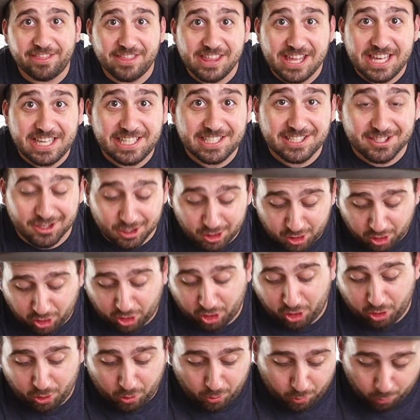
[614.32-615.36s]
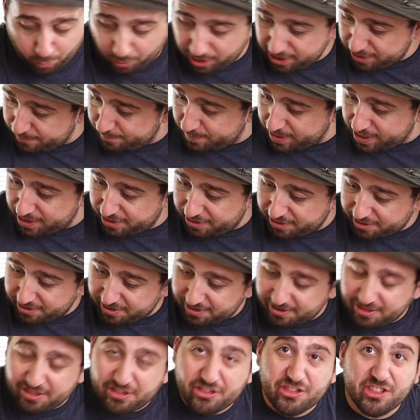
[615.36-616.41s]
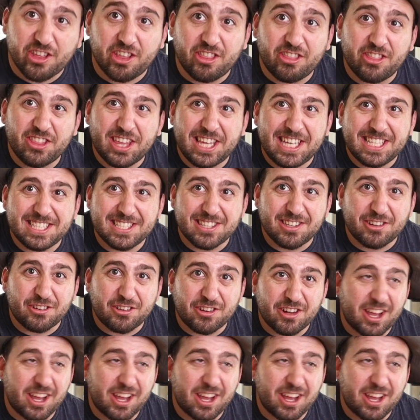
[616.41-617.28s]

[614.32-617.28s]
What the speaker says: These look way better than these little